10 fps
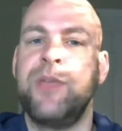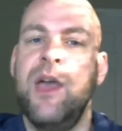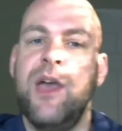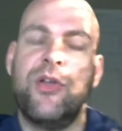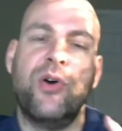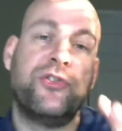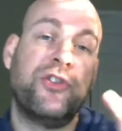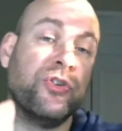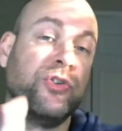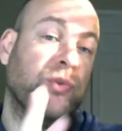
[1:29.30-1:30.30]
Those
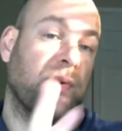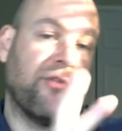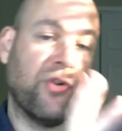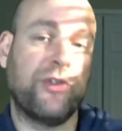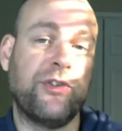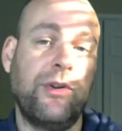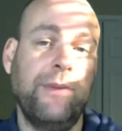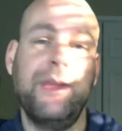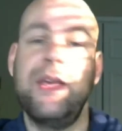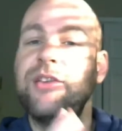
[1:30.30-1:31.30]
that are
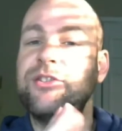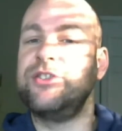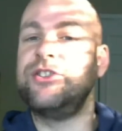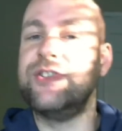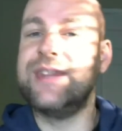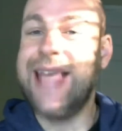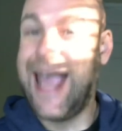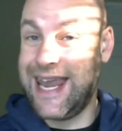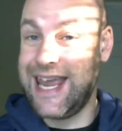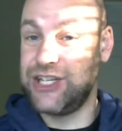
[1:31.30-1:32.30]
universal, such as the
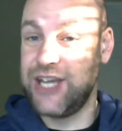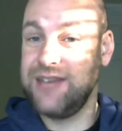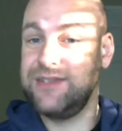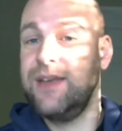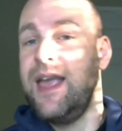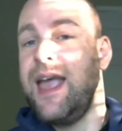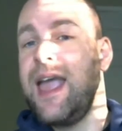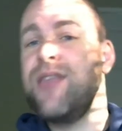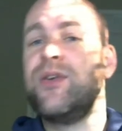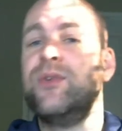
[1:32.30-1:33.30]
NHS,
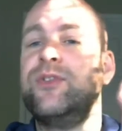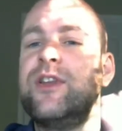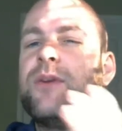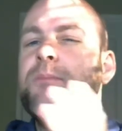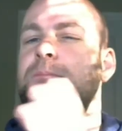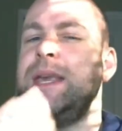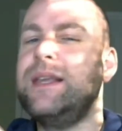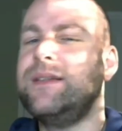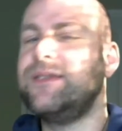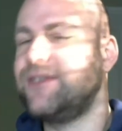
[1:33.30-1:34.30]
and those that are
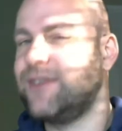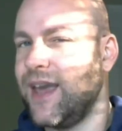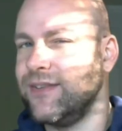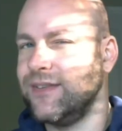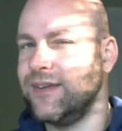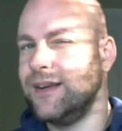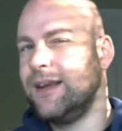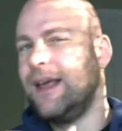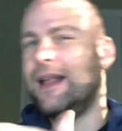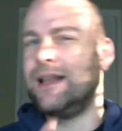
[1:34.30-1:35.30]

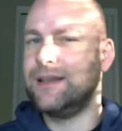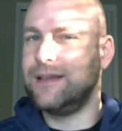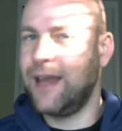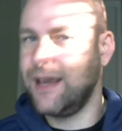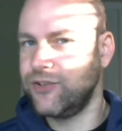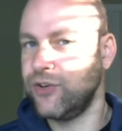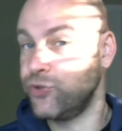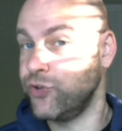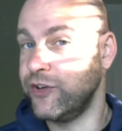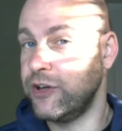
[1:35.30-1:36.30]
means-tested, like
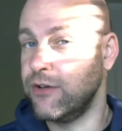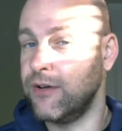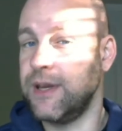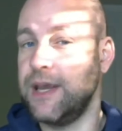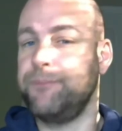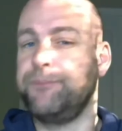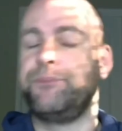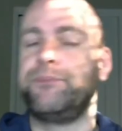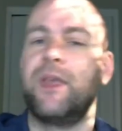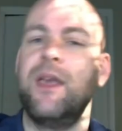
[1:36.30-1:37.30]
Social Security.
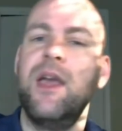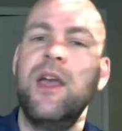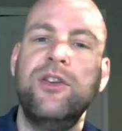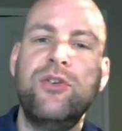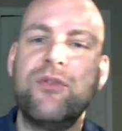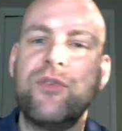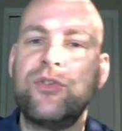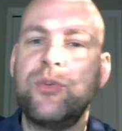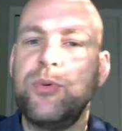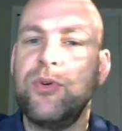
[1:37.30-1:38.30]

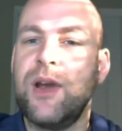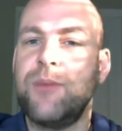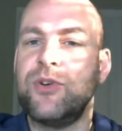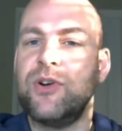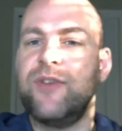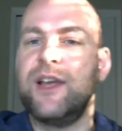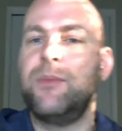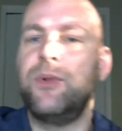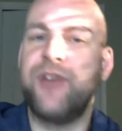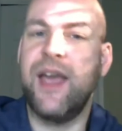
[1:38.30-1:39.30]
Universal programs are
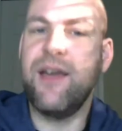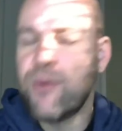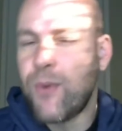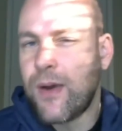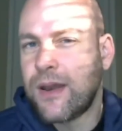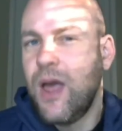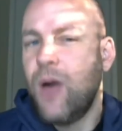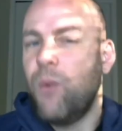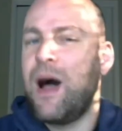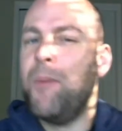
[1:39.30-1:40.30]
available to everyone,
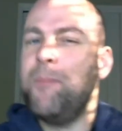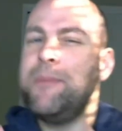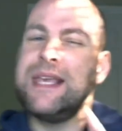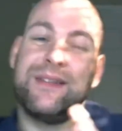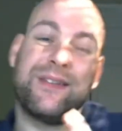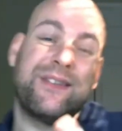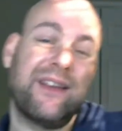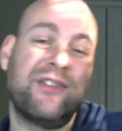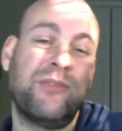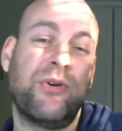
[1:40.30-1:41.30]
while
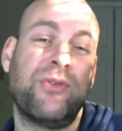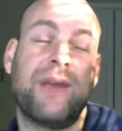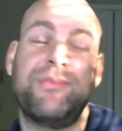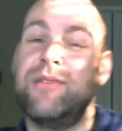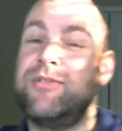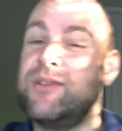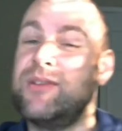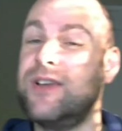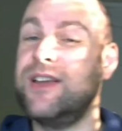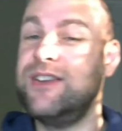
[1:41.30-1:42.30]
means-tested programs have
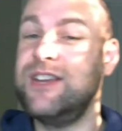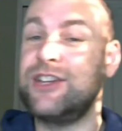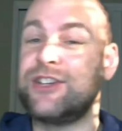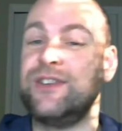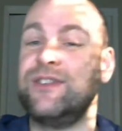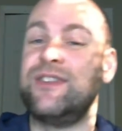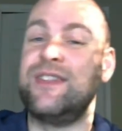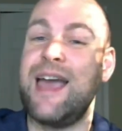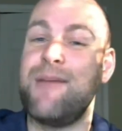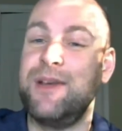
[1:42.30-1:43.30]
several conditions
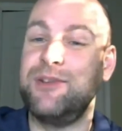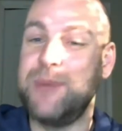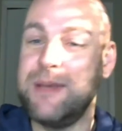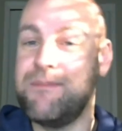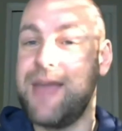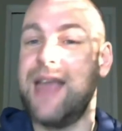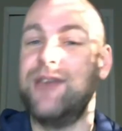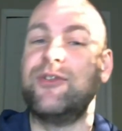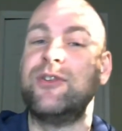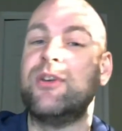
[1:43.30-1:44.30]
that must be met
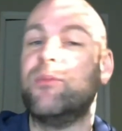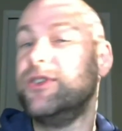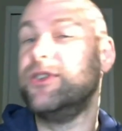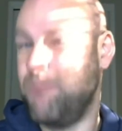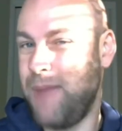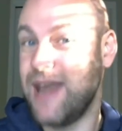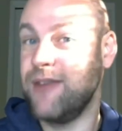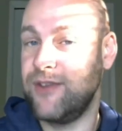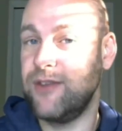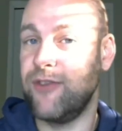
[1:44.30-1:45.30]
for someone to
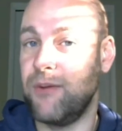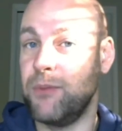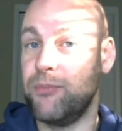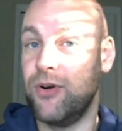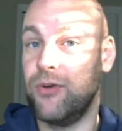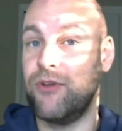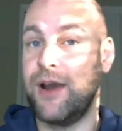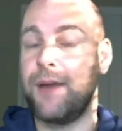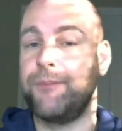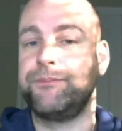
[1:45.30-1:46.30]
benefit from the program.
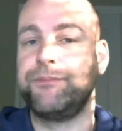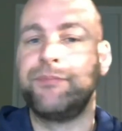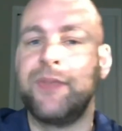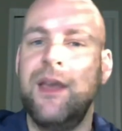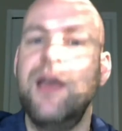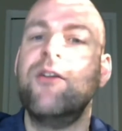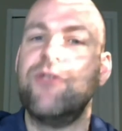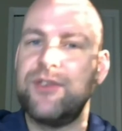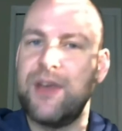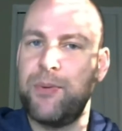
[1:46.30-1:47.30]
For
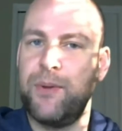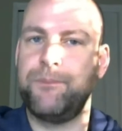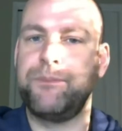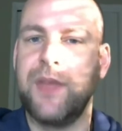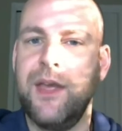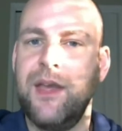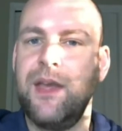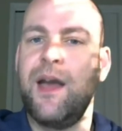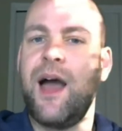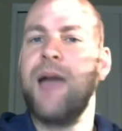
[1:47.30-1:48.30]
example,
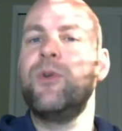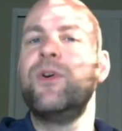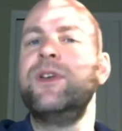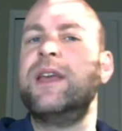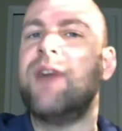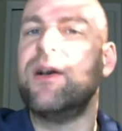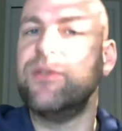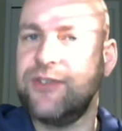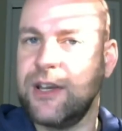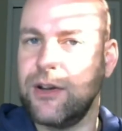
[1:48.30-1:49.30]
I'm going to give out
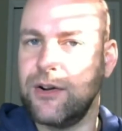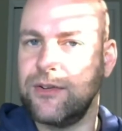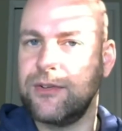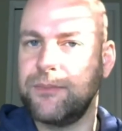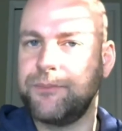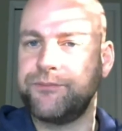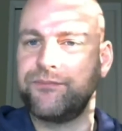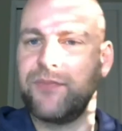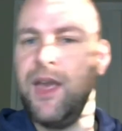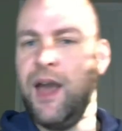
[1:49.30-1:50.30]
stickers.
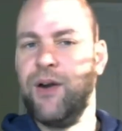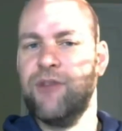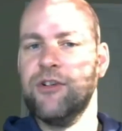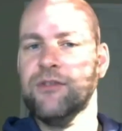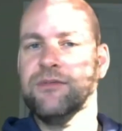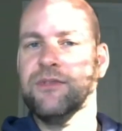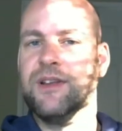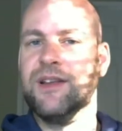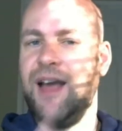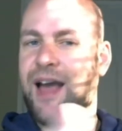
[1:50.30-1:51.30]
However,
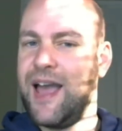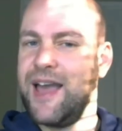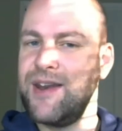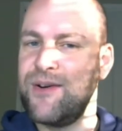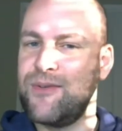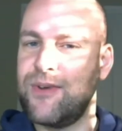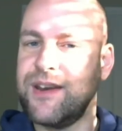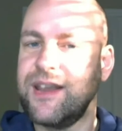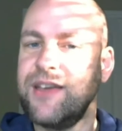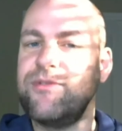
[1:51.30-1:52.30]
I don't want
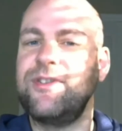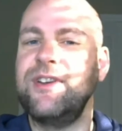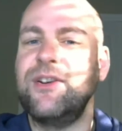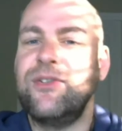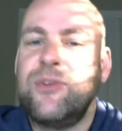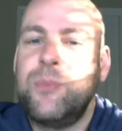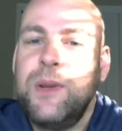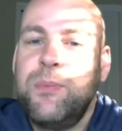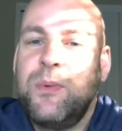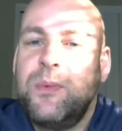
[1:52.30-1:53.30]
to give stickers to
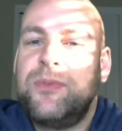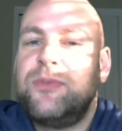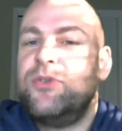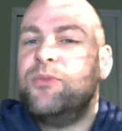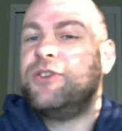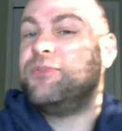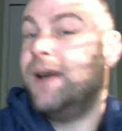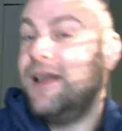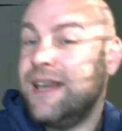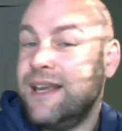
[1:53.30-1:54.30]
people with too much
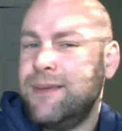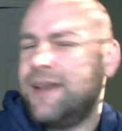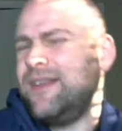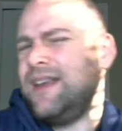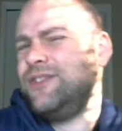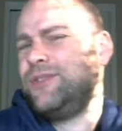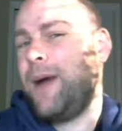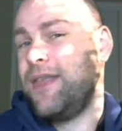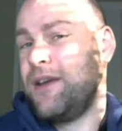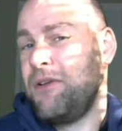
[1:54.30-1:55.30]
money because they can just
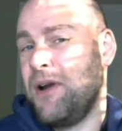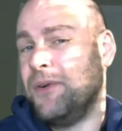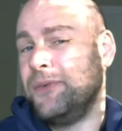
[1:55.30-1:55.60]
buy their own.